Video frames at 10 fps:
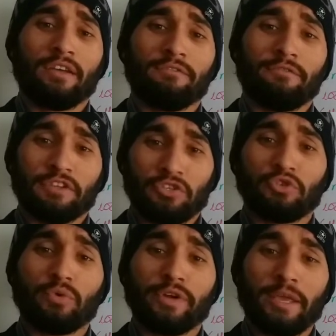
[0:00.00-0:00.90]
first
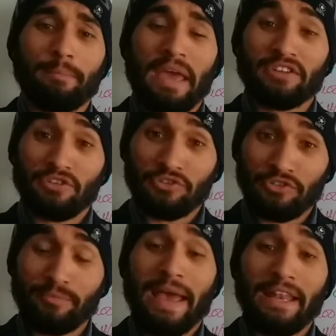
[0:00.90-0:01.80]
20 major
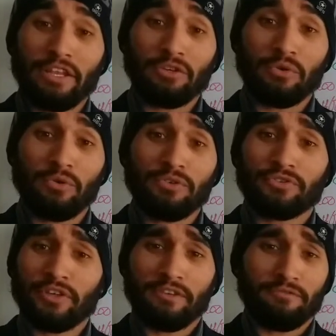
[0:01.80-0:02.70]
spelling rules
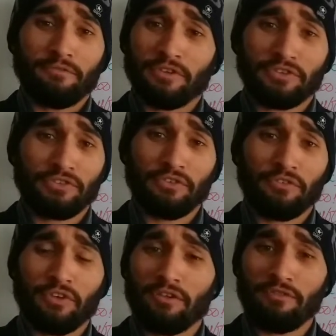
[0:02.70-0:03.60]
in first
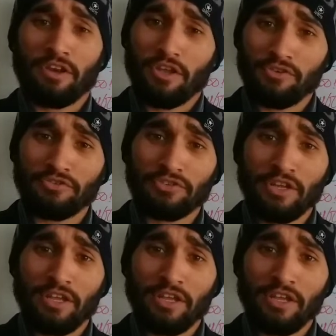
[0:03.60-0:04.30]
three videos.